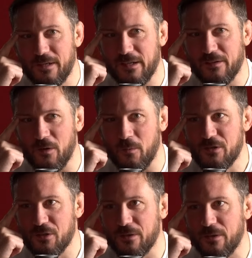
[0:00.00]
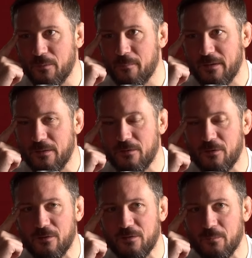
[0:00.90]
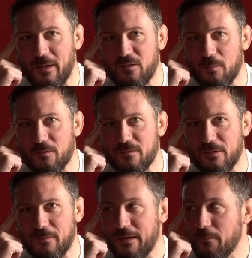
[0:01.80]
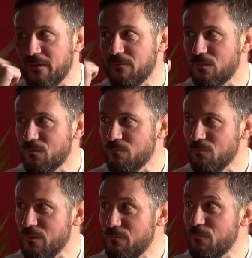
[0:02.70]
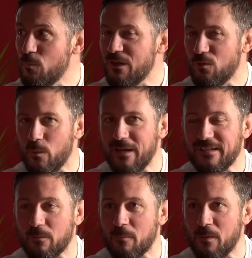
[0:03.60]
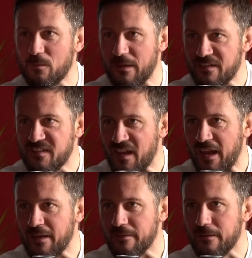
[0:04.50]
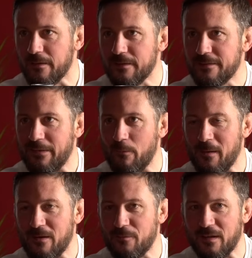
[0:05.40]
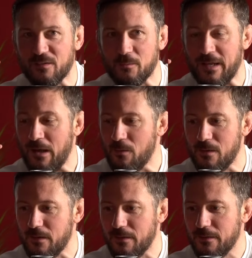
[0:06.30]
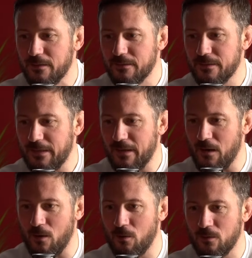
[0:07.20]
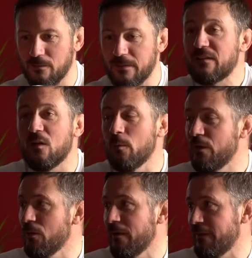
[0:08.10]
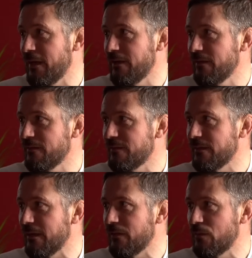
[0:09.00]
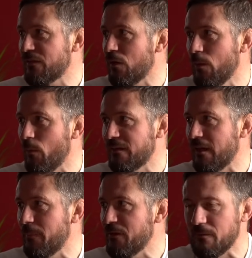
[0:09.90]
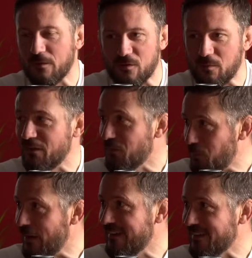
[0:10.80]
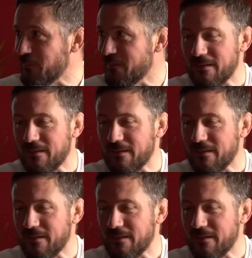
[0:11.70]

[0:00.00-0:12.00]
of got to know each other. We met at each other some expos and stuff, and then we we twigged that we're both insane David Brent fans. So now, like, our whole, that's all we do every day. That's all we WhatsApp each other. It's just Brentisms.